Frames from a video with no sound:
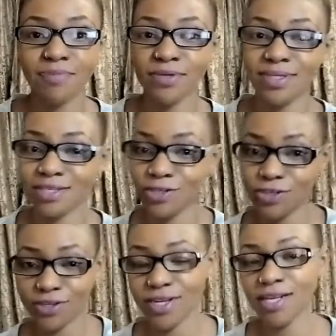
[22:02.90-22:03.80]

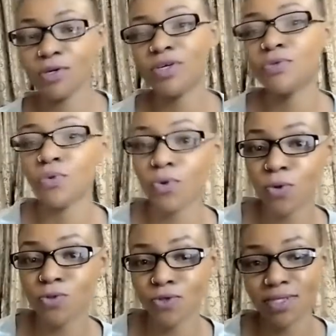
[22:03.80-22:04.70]
position that he would
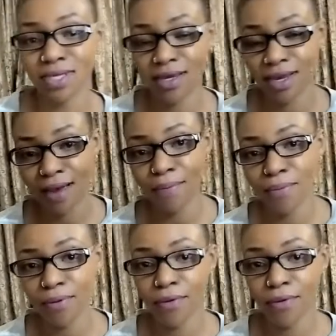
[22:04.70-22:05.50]
also take up.